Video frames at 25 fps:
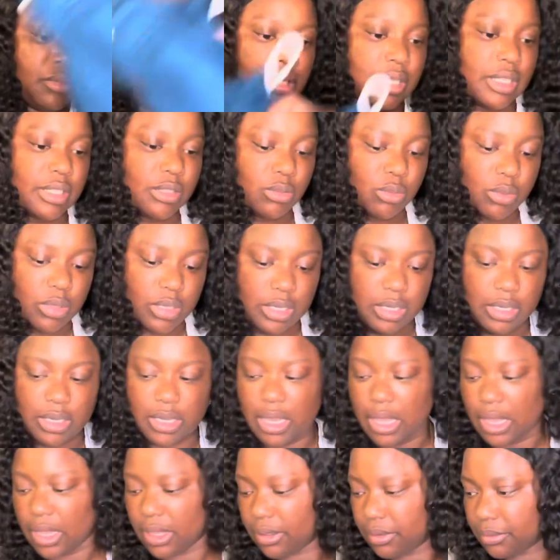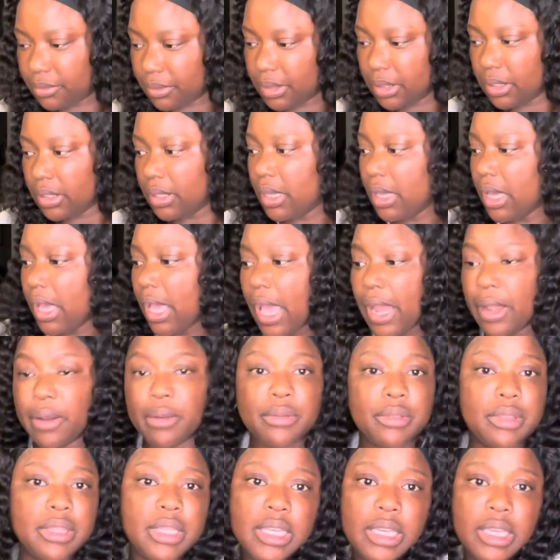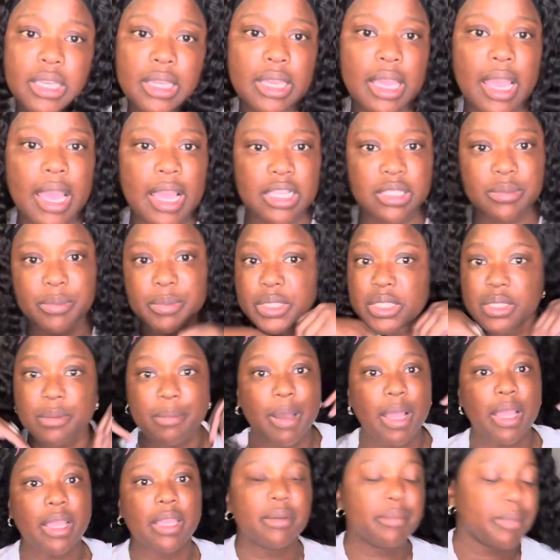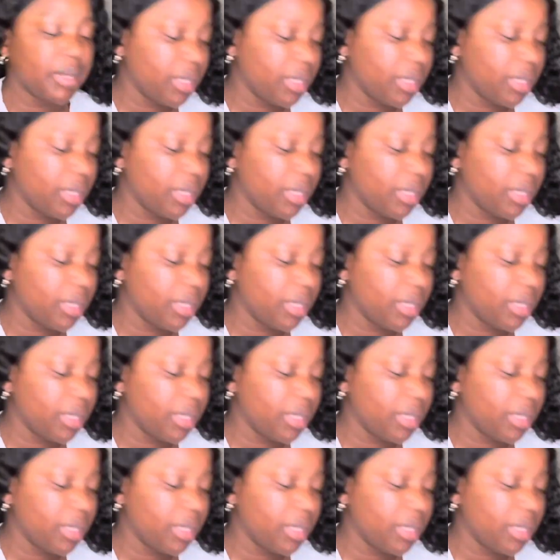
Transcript: that's what he got. I don't think he asked me to buy him